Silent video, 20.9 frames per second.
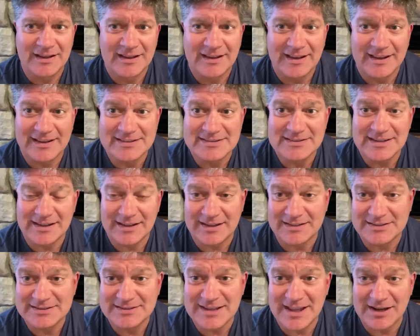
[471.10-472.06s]

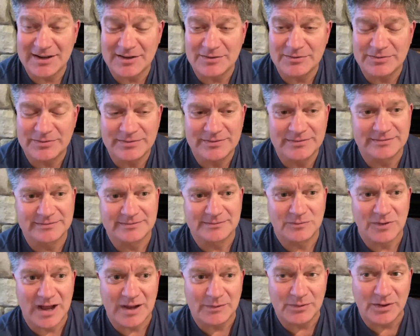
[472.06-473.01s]
instead of
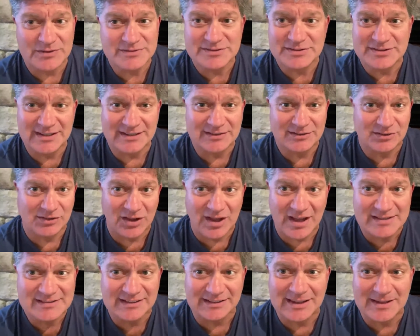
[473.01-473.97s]
Rod Rosenstein
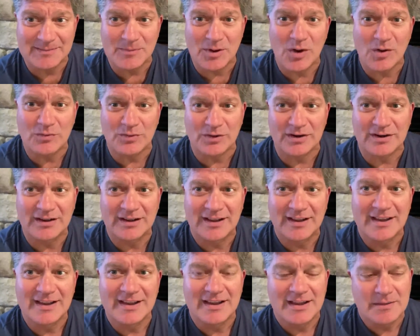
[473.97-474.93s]
glossing them over.
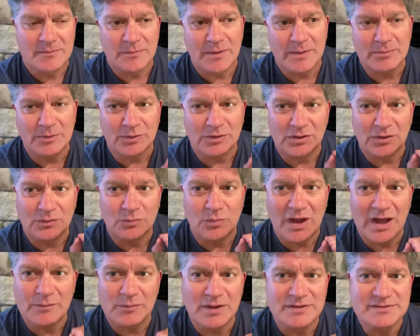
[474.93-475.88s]
Remember,
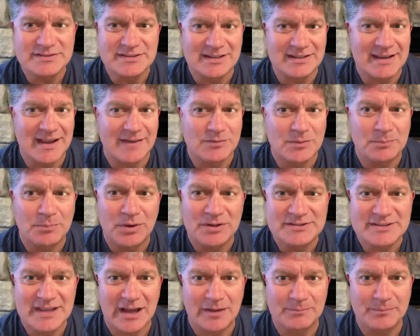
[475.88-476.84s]
Rod Rosenstein never
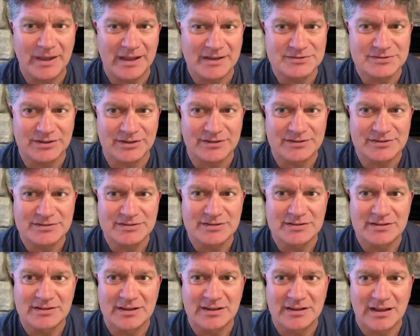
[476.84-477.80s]
puts out pictures
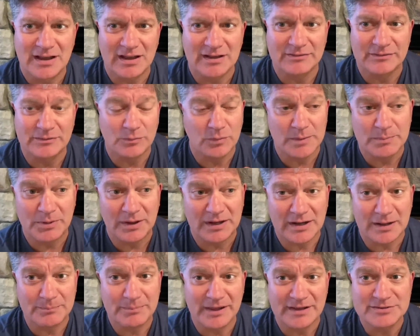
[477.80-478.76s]
we put
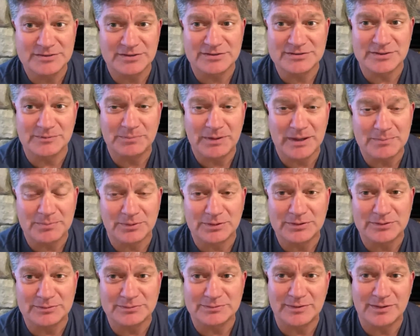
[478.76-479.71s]
out pictures of people
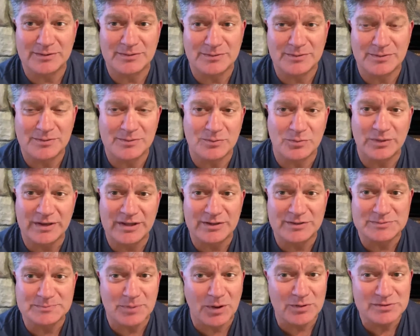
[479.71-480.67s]
who
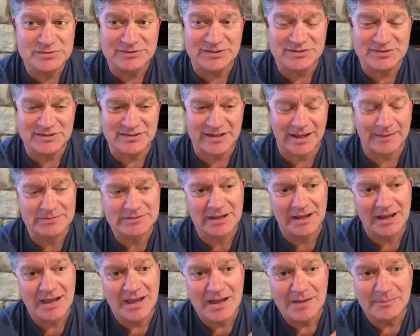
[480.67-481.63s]
reuse postage stamps,
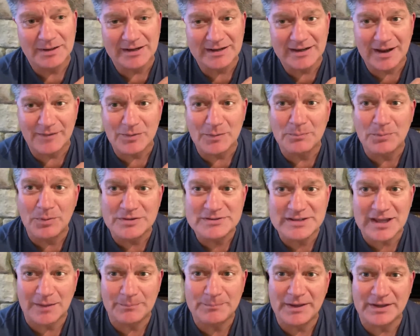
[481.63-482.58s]
but he never
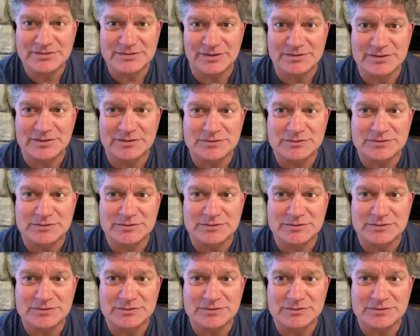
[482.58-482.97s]
puts out pictures of